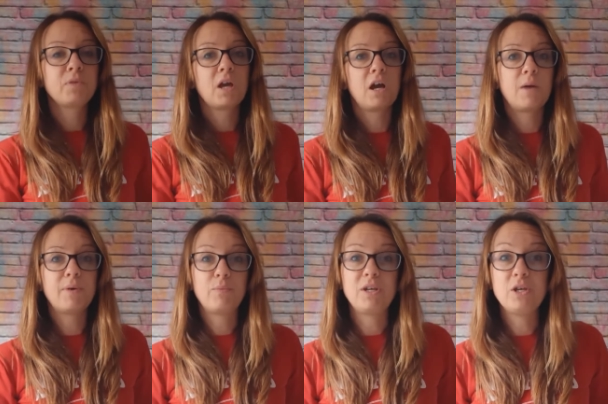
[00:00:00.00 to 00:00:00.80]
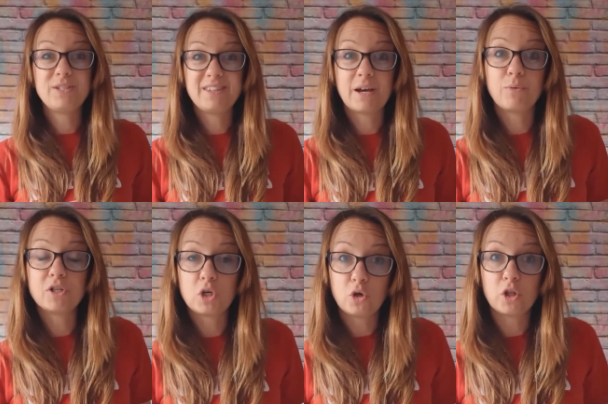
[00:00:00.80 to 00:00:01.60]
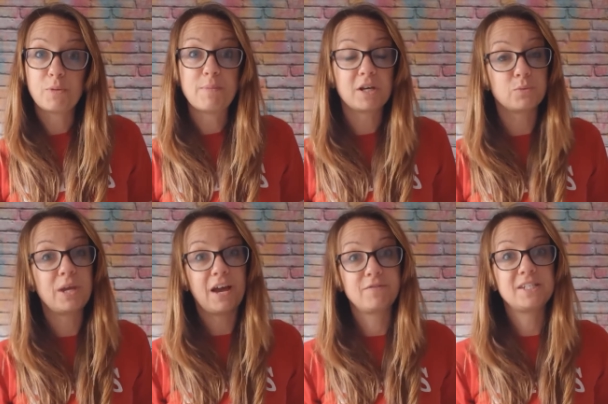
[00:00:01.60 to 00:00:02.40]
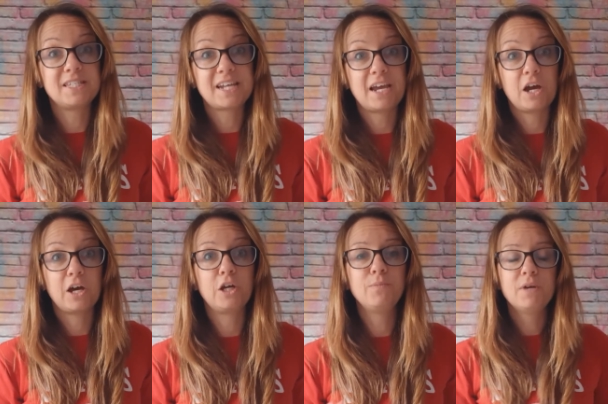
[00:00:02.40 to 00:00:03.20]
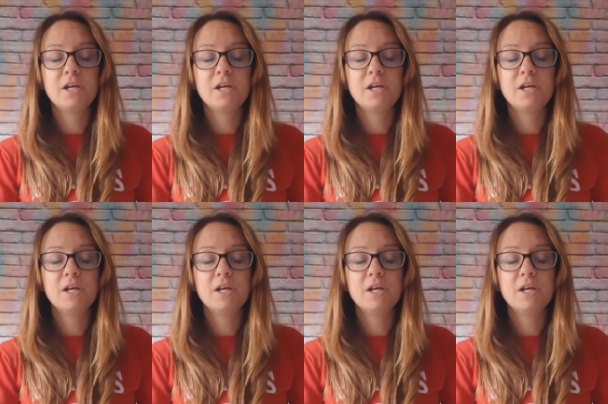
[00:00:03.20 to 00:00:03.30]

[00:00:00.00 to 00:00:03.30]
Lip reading: And we're using that word a lot at the moment because we have to stay at home.